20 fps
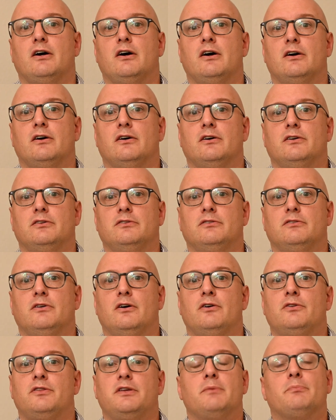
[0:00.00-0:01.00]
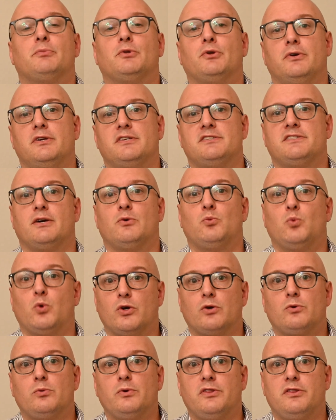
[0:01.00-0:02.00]
on all the employees that
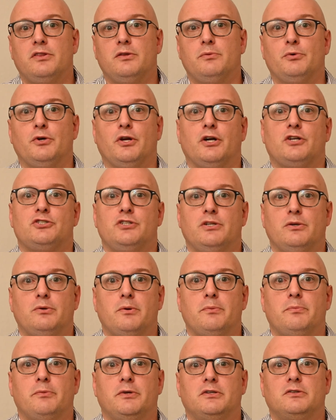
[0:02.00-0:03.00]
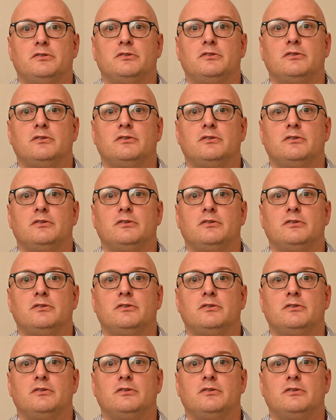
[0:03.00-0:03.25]
work with the production equipment.